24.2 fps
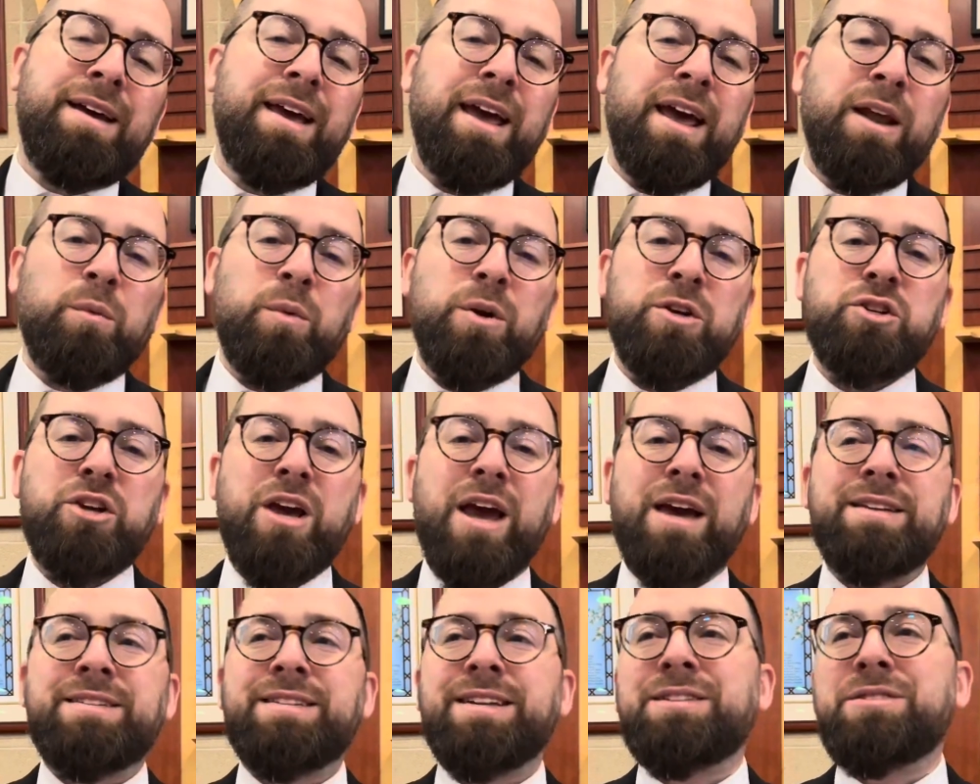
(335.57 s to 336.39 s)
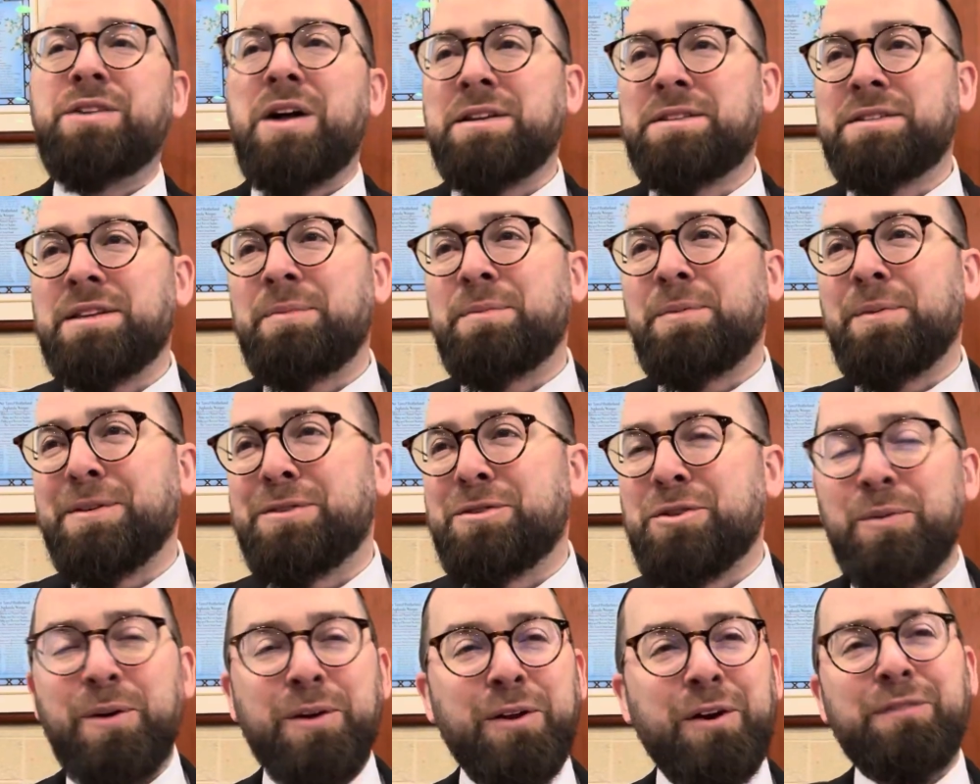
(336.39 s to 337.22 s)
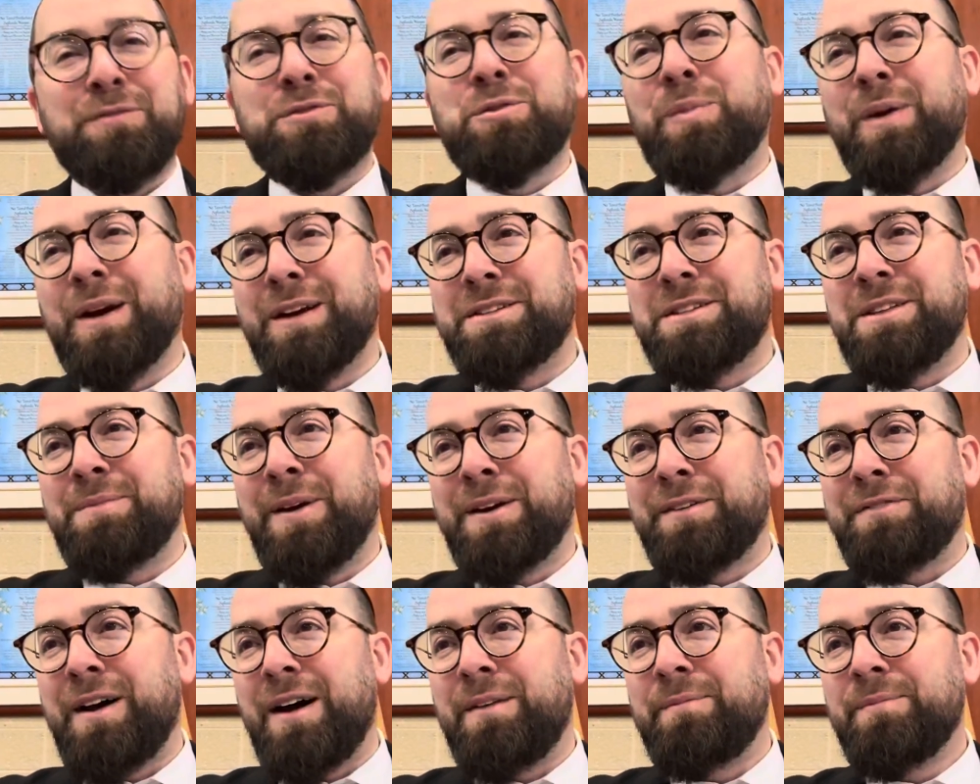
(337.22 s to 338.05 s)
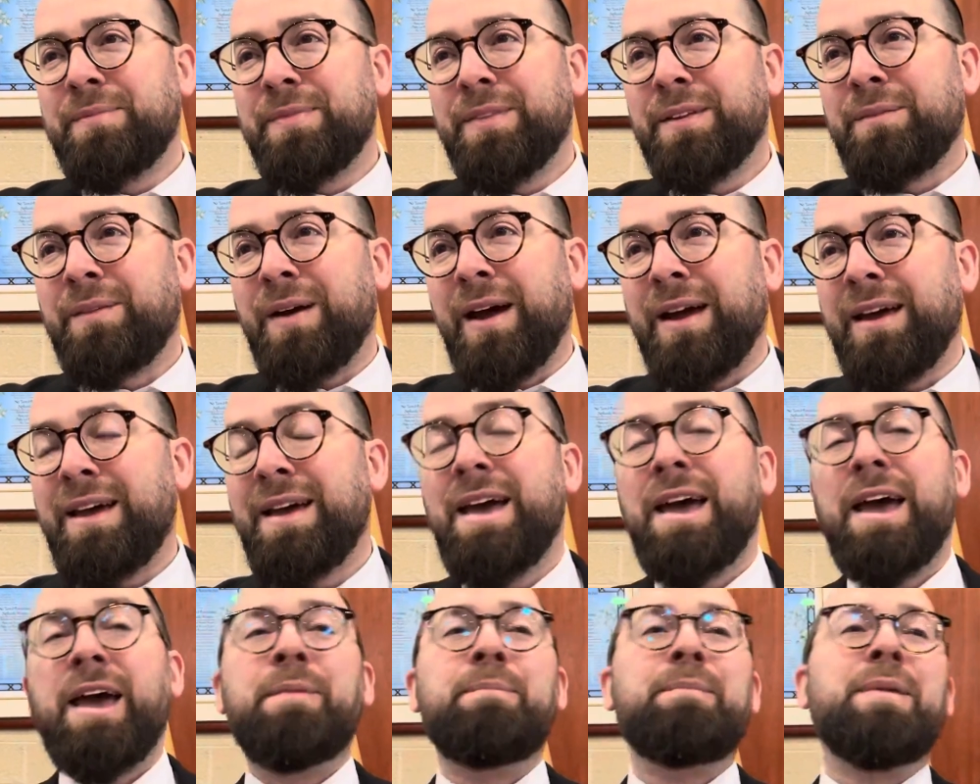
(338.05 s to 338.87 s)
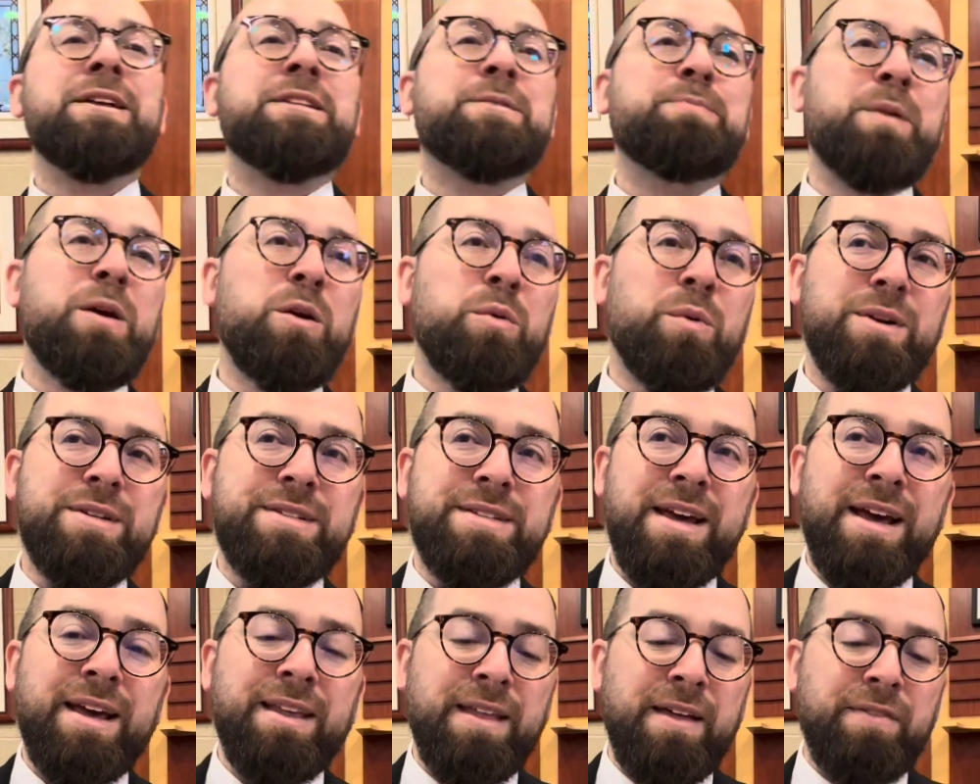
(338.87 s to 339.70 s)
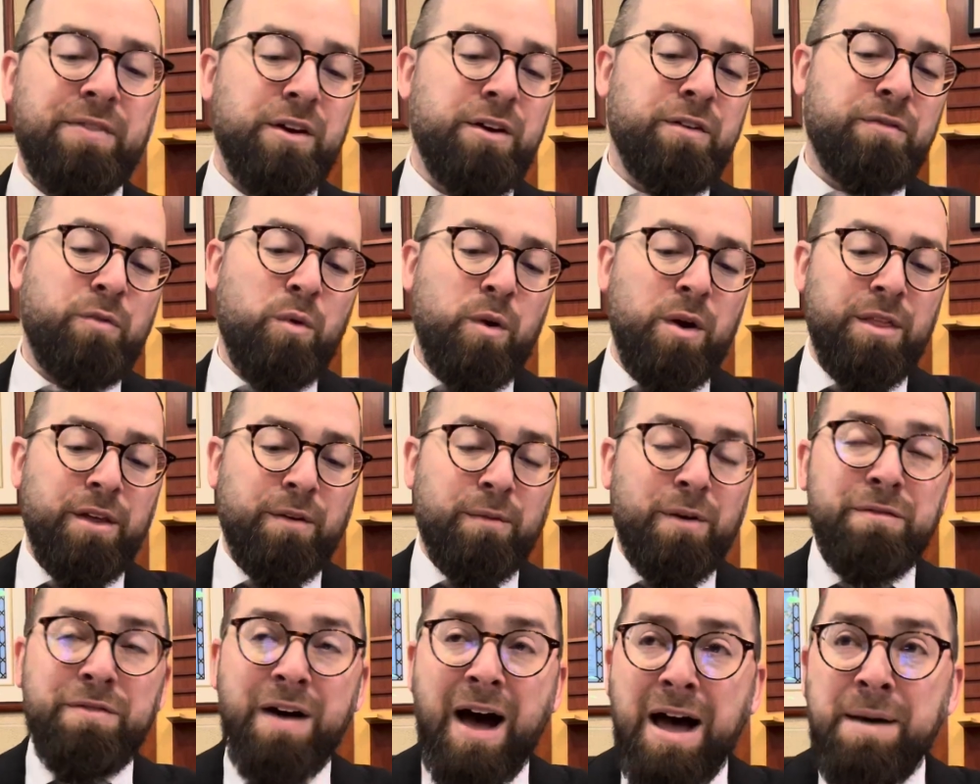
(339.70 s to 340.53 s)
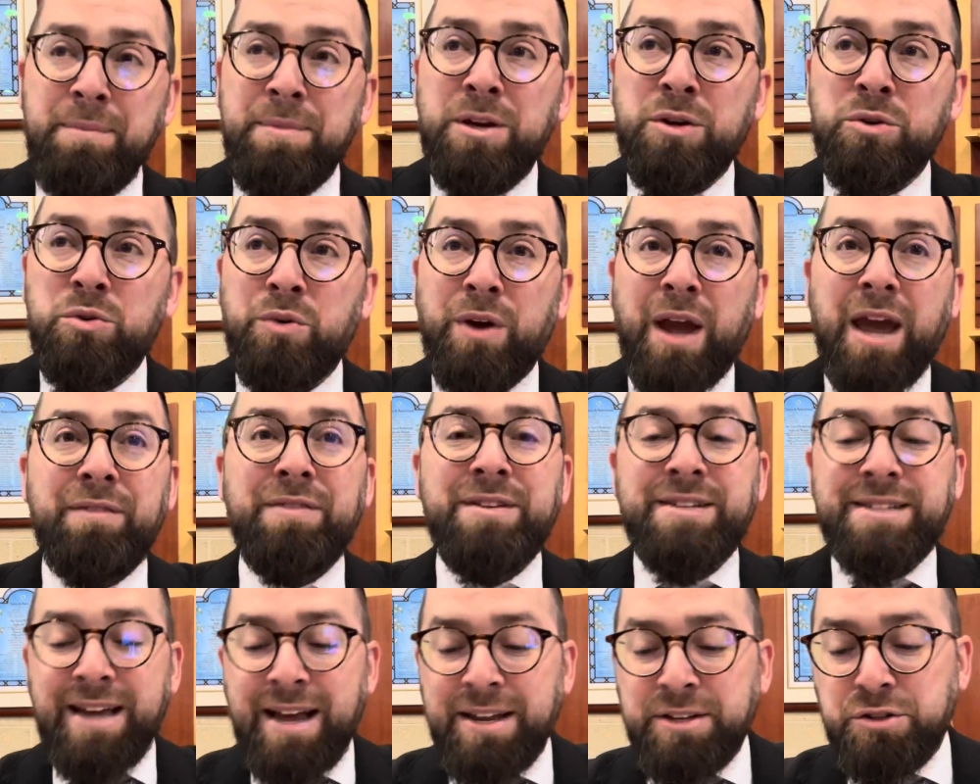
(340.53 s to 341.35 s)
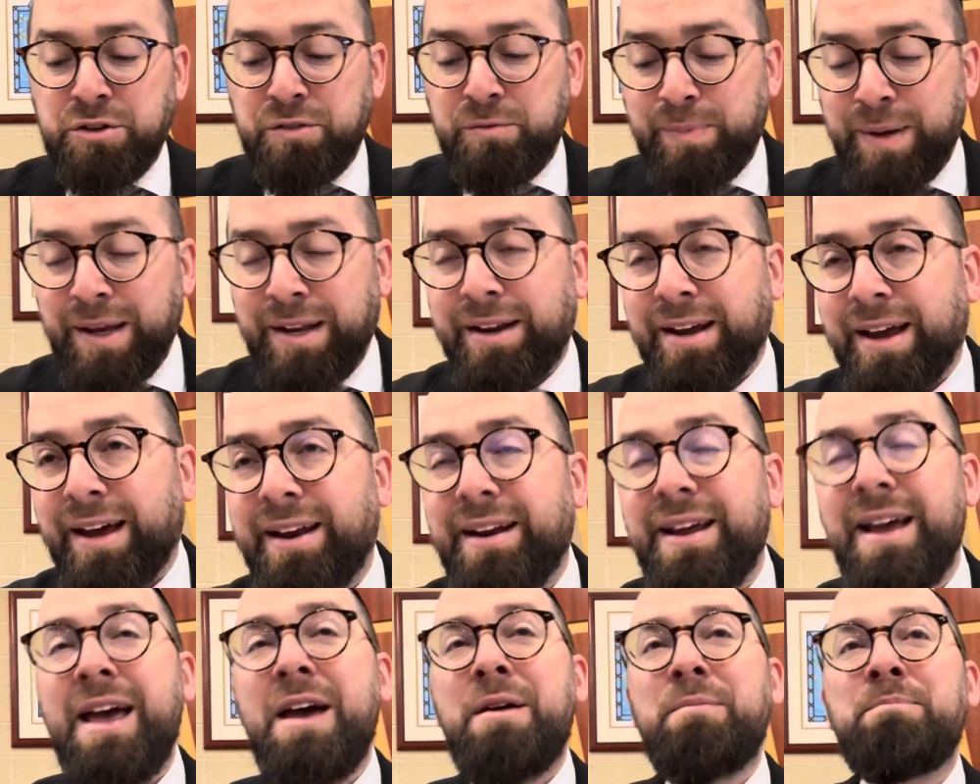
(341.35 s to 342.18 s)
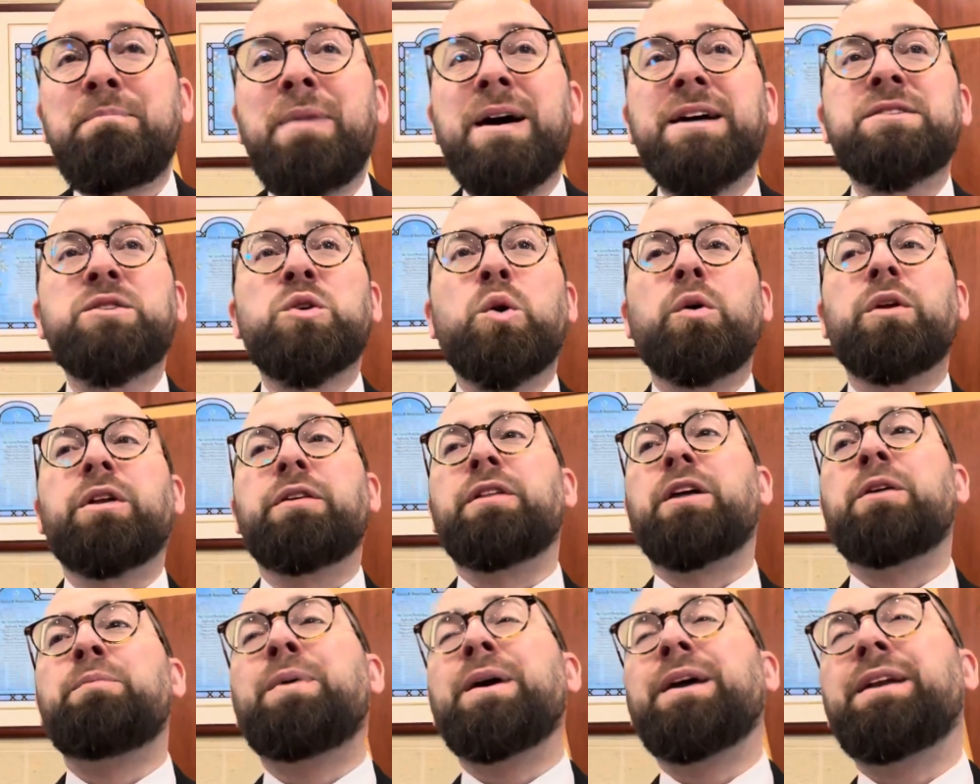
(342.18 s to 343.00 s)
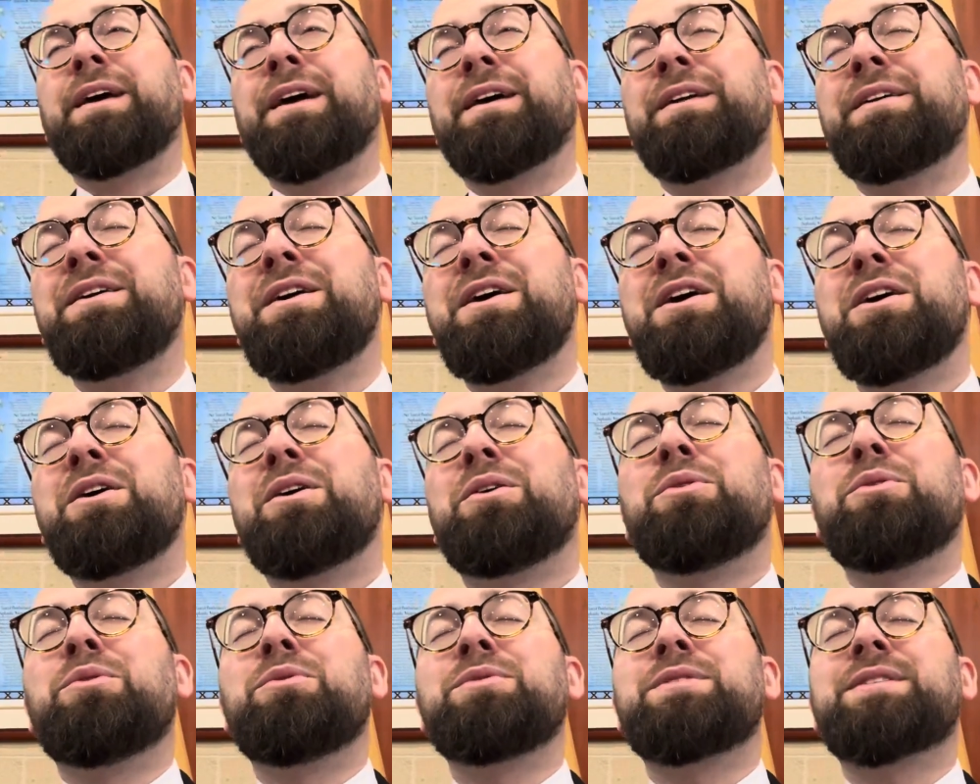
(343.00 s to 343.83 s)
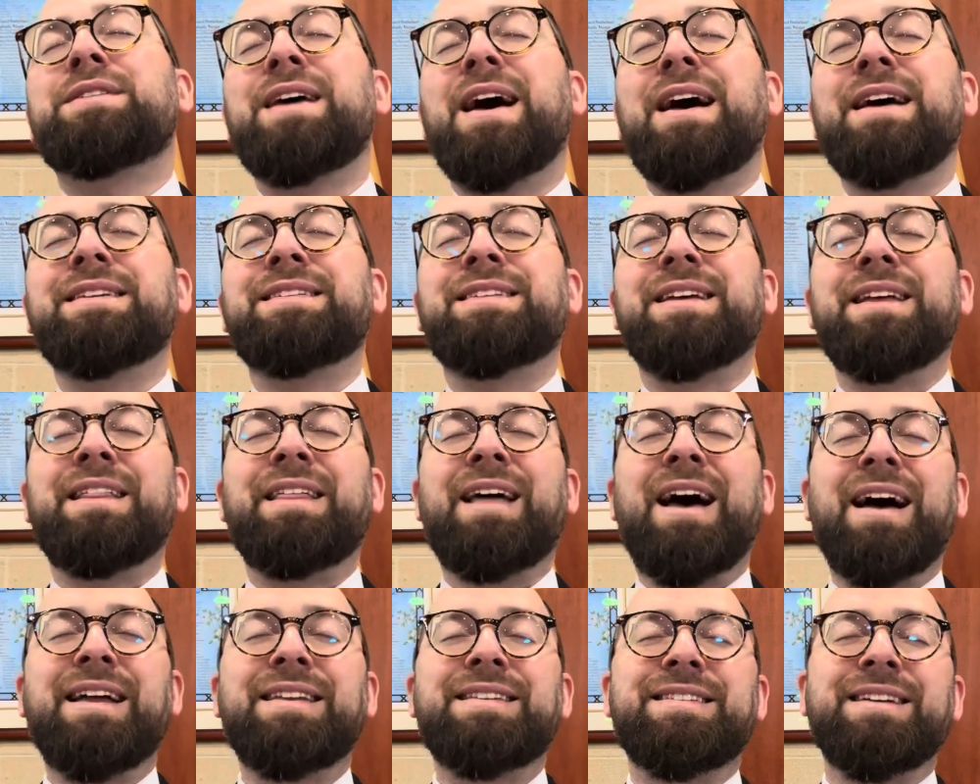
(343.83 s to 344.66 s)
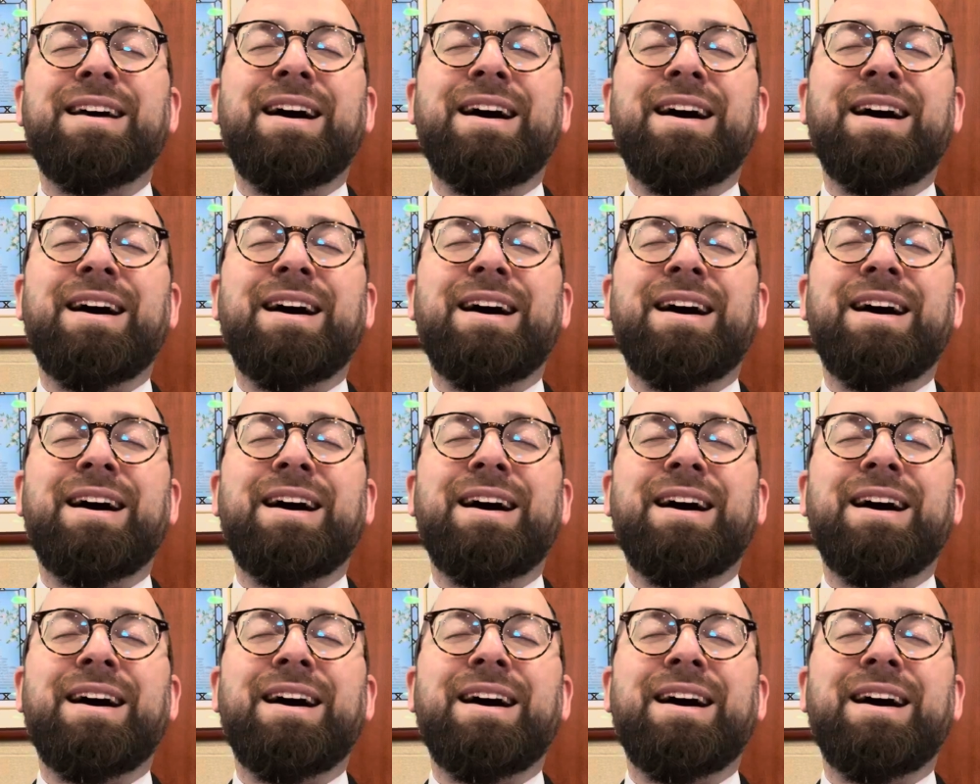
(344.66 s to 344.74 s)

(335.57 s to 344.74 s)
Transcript: in which case it's not susceptible to tumah. You don't have to bring it to the mikvah, right? It must be, we're saying that therefore the Rav Ami, who gave this answer of beating it, must hold of the opinion who says that